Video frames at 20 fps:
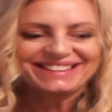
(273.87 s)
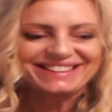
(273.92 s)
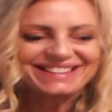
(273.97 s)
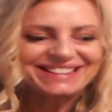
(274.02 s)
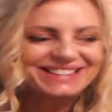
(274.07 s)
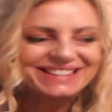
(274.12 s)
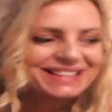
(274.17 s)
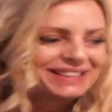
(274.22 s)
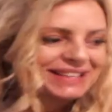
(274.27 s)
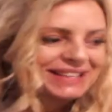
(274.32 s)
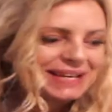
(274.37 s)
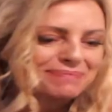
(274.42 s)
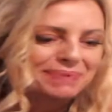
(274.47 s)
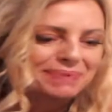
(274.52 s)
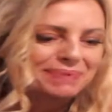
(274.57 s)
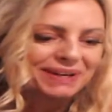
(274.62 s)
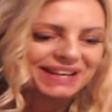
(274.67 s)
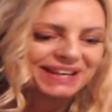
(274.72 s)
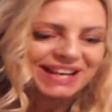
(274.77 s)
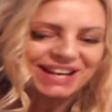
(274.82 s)
In the
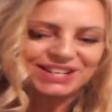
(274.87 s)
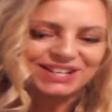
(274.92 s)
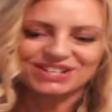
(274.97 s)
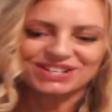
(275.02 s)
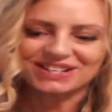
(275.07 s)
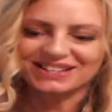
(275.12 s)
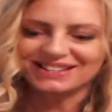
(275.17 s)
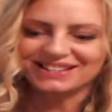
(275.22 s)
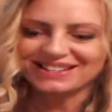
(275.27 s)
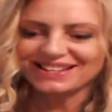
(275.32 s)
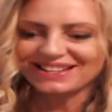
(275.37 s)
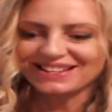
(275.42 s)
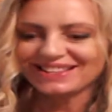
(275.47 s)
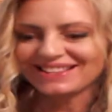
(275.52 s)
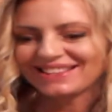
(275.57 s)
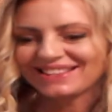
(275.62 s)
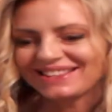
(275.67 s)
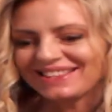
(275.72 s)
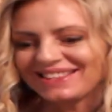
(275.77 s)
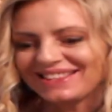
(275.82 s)
Libra kitchen,
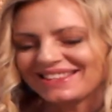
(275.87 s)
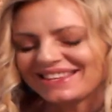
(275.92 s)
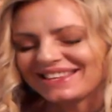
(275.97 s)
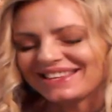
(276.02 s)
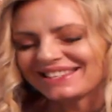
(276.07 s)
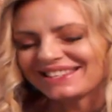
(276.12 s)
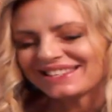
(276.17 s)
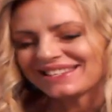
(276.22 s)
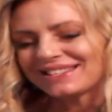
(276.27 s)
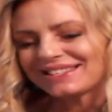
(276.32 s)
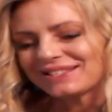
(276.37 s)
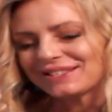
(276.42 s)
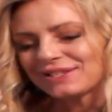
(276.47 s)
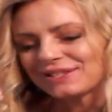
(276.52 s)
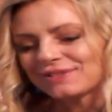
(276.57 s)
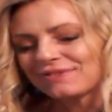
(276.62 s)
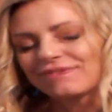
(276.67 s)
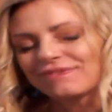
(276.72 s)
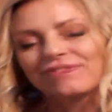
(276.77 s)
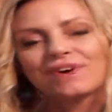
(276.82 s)
this
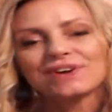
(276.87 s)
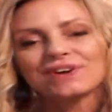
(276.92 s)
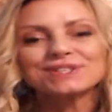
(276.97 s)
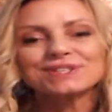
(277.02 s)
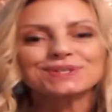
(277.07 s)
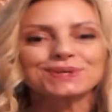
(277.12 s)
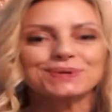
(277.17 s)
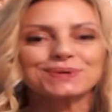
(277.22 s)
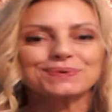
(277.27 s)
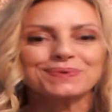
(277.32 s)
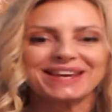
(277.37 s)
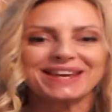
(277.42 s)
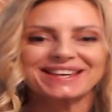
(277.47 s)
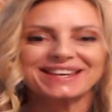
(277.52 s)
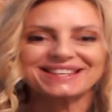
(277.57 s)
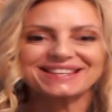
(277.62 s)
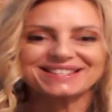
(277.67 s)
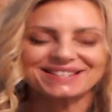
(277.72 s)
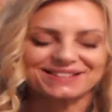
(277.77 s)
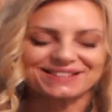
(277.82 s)
first 2
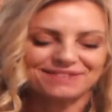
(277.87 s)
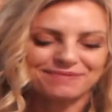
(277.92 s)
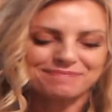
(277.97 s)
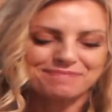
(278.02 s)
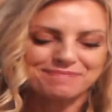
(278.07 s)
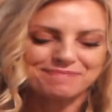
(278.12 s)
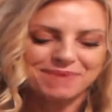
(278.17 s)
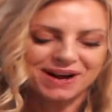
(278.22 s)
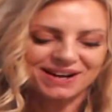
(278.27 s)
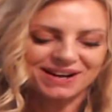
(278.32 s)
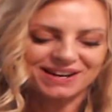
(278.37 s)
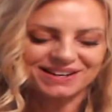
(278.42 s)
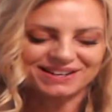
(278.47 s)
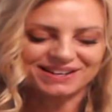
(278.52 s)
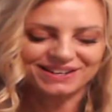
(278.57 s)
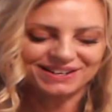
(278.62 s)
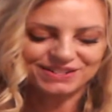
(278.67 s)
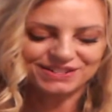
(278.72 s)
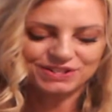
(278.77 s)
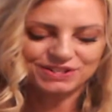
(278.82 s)
weeks of
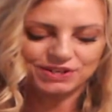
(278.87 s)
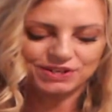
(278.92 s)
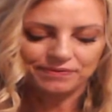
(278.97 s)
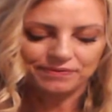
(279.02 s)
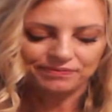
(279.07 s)
March,